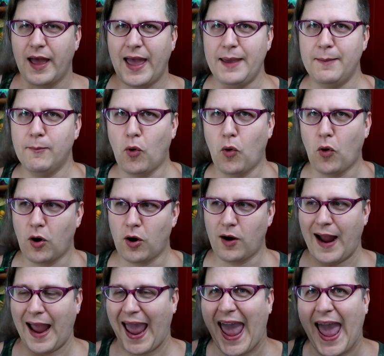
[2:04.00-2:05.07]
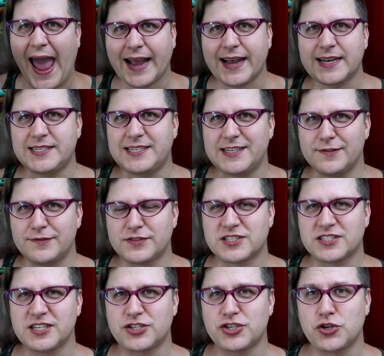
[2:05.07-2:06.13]
a more active
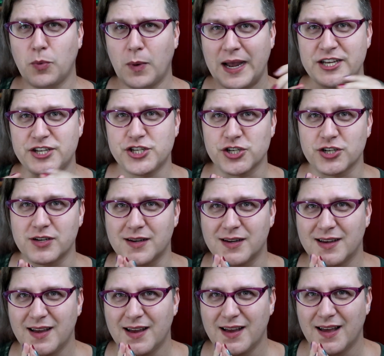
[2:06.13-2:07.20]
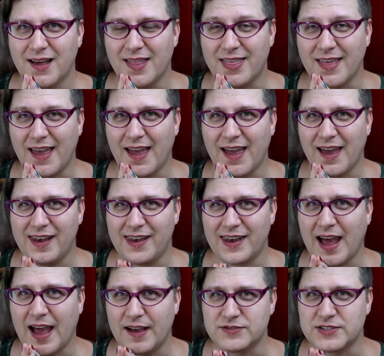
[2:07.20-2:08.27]
situation than
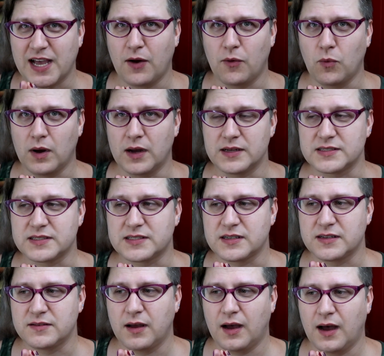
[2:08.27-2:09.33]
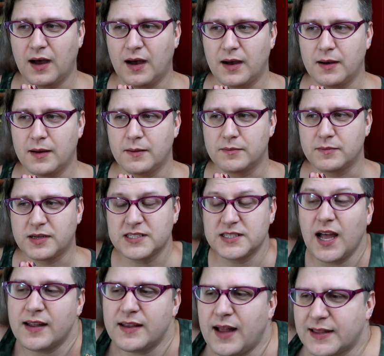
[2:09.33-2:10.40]
Knives Out was. Because
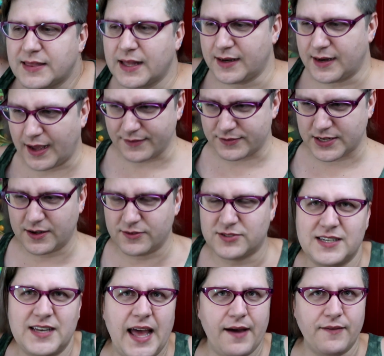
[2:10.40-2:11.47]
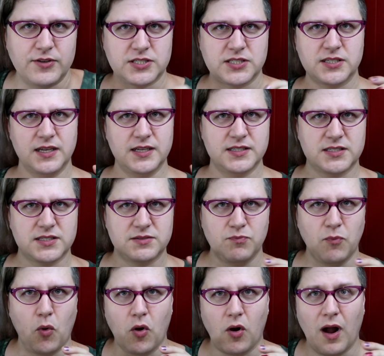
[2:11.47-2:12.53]
not that Knives Out didn't have its
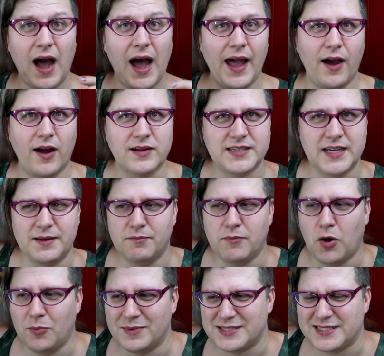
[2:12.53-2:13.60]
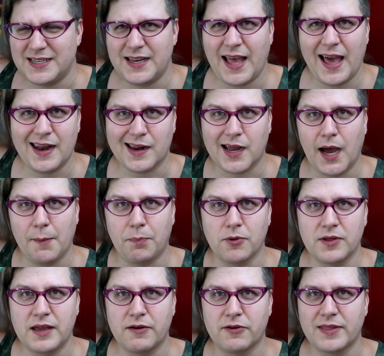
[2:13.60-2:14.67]
more high-octane moments. It had a couple
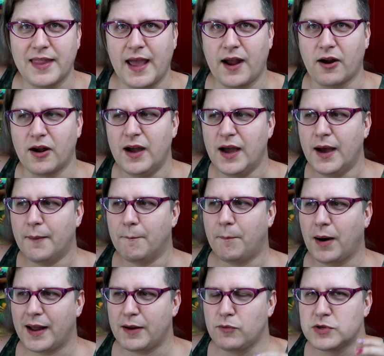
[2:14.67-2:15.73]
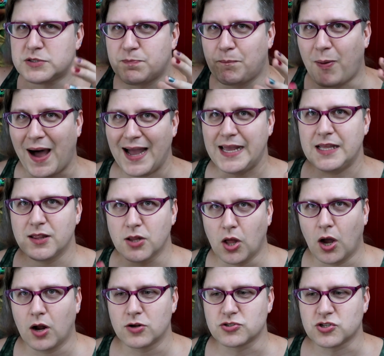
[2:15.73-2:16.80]
here and there. But it was, by and
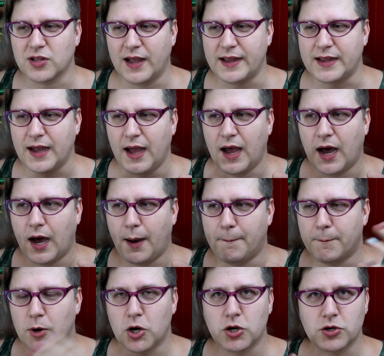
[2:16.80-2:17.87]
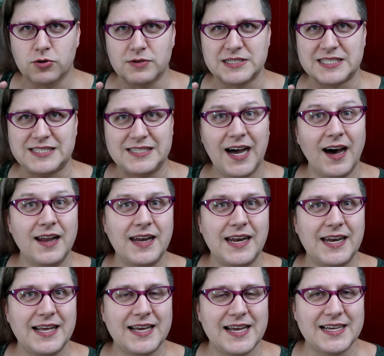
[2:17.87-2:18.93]
large, like, a murder is done
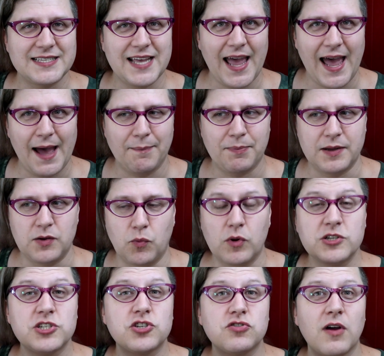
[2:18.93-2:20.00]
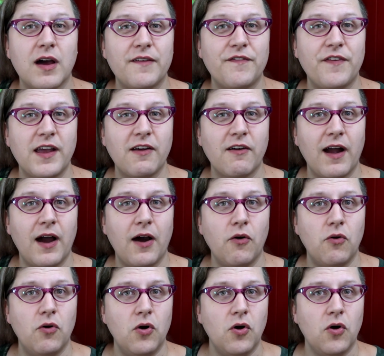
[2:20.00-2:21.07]
and has happened. We're just trying to figure
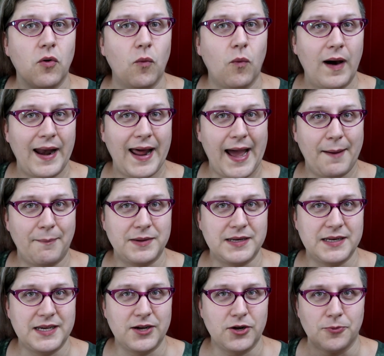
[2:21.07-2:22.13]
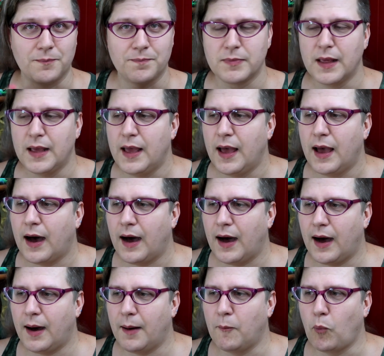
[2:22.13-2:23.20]
out what happened here.
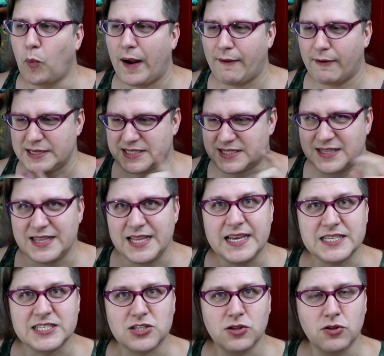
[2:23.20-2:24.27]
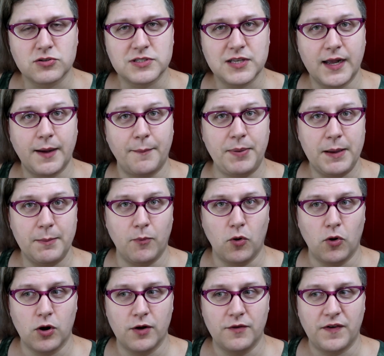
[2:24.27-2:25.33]
Whereas this looks like a bit
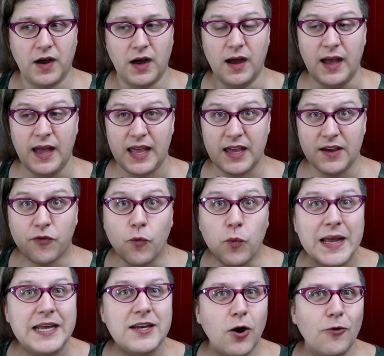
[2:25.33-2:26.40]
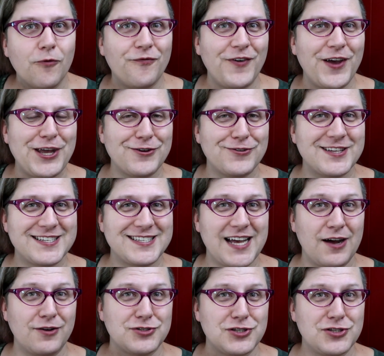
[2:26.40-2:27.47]
more of a, if we don't figure this
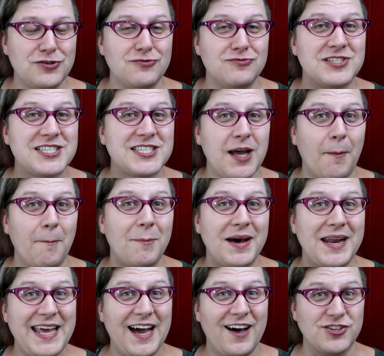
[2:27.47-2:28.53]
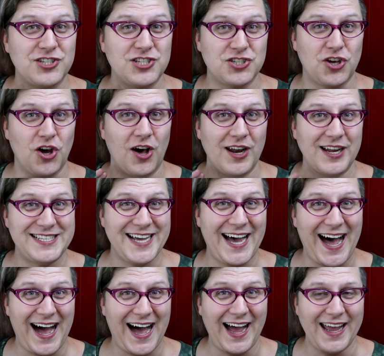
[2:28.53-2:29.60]
out soon, somebody else is going to
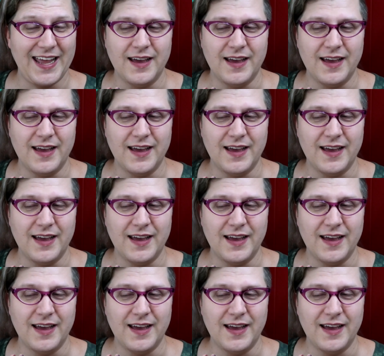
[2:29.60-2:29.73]
die.